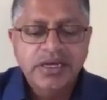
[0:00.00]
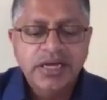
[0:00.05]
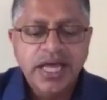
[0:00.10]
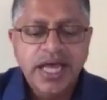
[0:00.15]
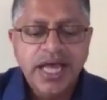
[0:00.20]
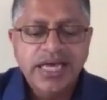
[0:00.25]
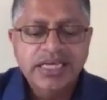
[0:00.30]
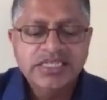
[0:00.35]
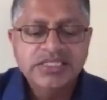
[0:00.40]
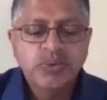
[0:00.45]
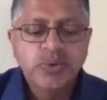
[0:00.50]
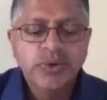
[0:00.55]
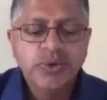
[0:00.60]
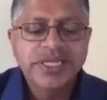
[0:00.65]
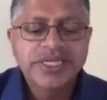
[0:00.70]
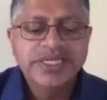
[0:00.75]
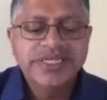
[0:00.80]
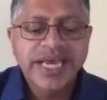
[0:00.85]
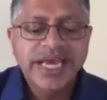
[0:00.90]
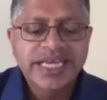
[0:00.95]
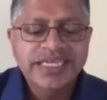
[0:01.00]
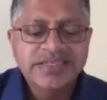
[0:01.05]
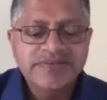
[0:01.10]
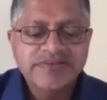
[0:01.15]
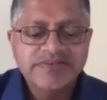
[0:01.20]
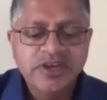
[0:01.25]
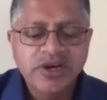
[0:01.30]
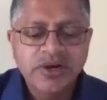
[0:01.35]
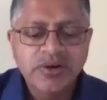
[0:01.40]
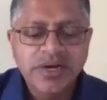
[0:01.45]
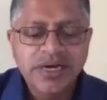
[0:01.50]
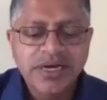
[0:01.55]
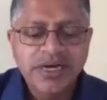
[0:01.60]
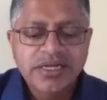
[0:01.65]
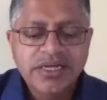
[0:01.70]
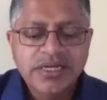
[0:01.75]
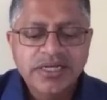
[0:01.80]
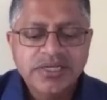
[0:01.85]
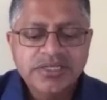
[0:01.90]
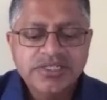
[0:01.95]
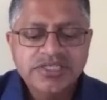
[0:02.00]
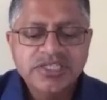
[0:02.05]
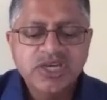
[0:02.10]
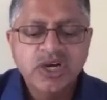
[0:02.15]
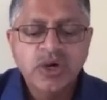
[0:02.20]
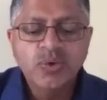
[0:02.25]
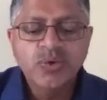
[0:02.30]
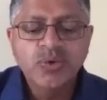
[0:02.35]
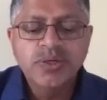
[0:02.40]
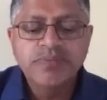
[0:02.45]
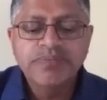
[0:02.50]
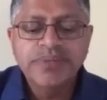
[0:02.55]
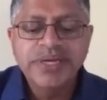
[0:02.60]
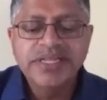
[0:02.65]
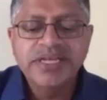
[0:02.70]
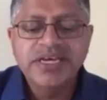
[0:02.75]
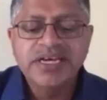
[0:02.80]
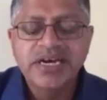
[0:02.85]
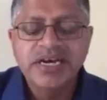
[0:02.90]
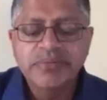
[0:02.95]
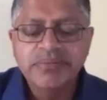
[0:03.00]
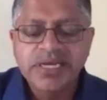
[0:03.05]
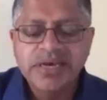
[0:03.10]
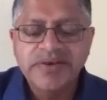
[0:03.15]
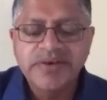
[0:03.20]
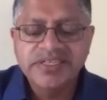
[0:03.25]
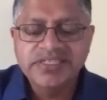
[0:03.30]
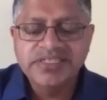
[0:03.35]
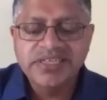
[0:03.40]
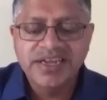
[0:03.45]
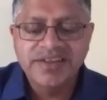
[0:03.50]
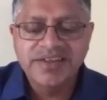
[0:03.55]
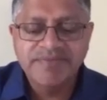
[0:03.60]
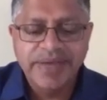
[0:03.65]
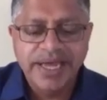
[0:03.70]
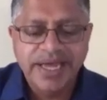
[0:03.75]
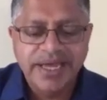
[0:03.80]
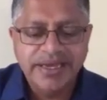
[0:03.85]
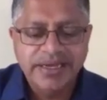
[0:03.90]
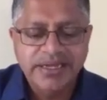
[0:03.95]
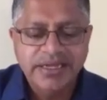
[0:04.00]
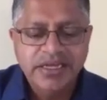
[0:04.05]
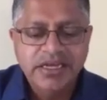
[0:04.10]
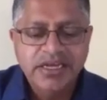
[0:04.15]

As were the days of Noah, so will be the coming of the Son of Man.